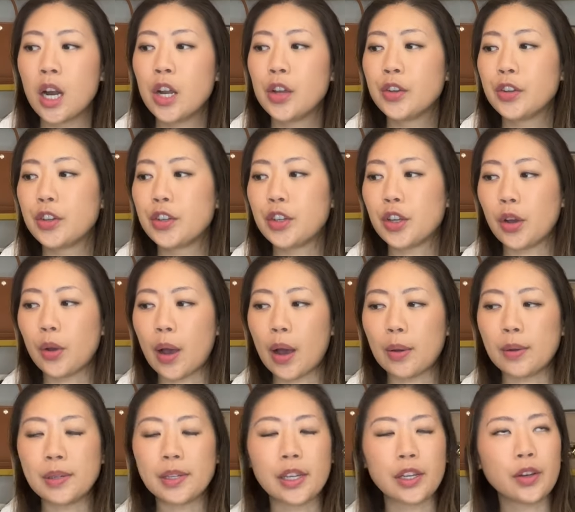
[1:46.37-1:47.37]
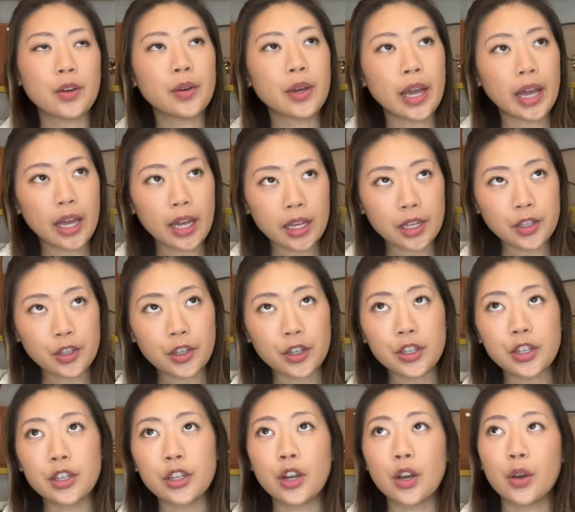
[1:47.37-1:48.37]
So I was like, okay, it's good
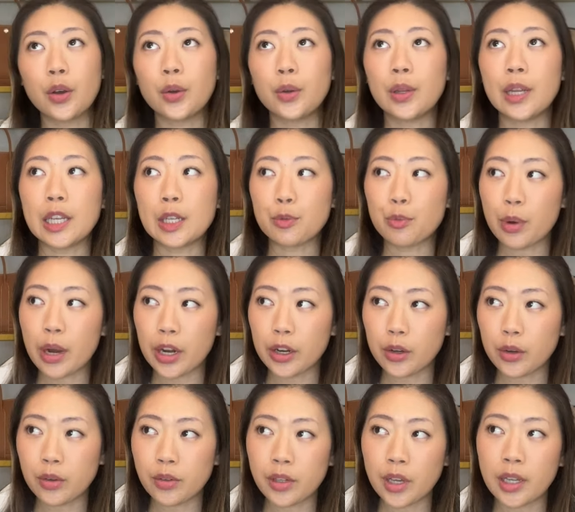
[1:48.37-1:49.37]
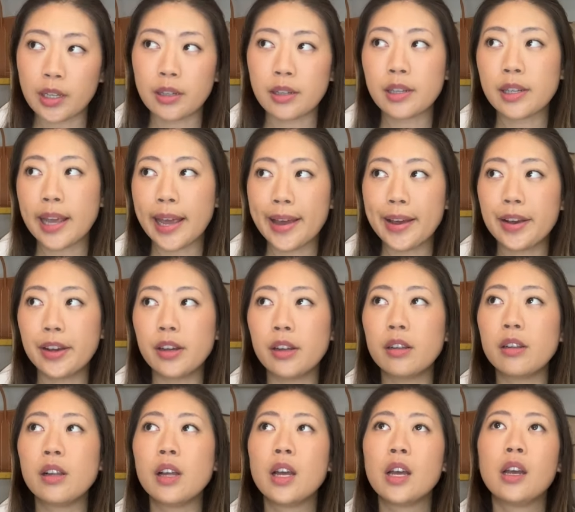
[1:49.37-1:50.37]
to know this brand goes on
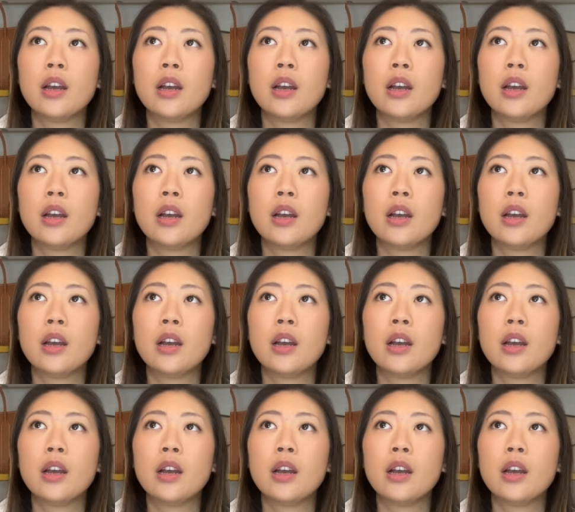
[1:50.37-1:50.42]
sale